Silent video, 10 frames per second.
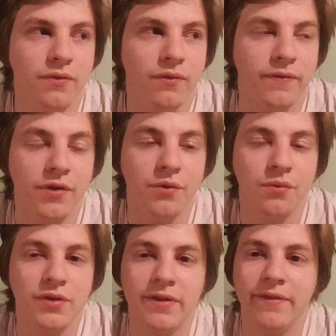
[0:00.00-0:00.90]

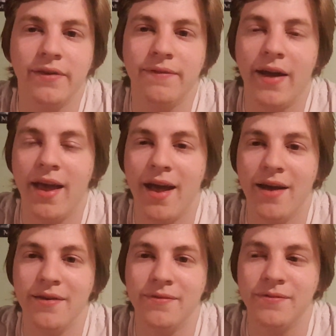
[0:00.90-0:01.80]
views, even if I
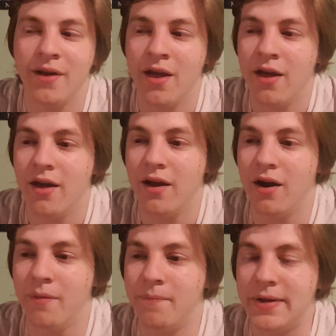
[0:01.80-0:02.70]
have
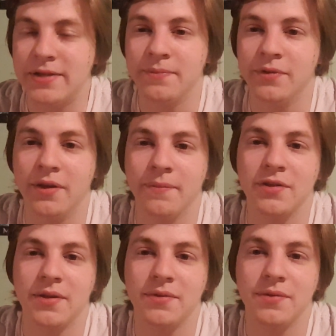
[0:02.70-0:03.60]
abysmal numbers
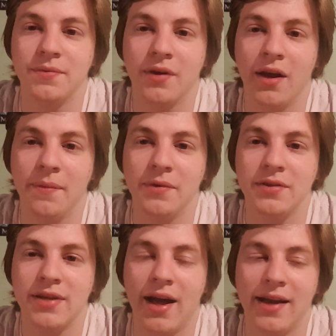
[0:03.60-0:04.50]
of
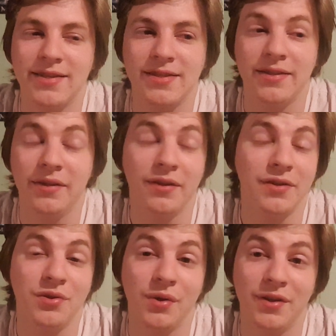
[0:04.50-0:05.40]
subscribers, I still
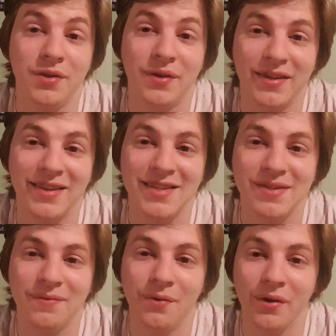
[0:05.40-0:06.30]
enjoy doing this
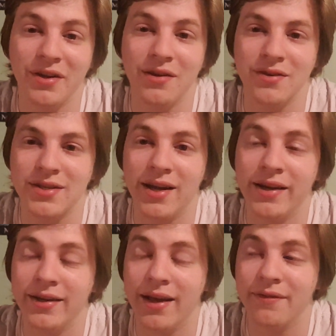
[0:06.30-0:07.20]
4 years
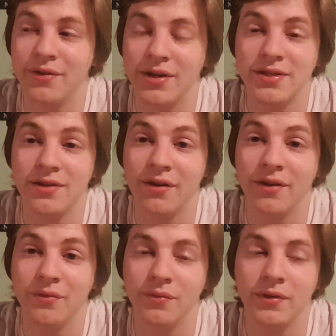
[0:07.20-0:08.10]
on after I
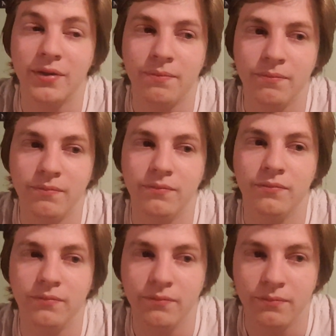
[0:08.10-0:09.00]
started really
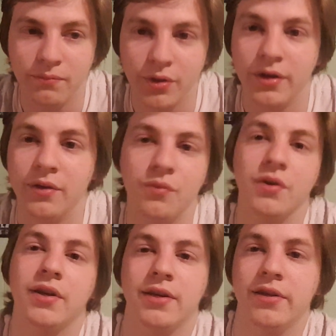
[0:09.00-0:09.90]
putting
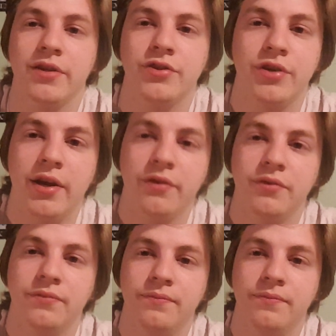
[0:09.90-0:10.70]
work into this channel.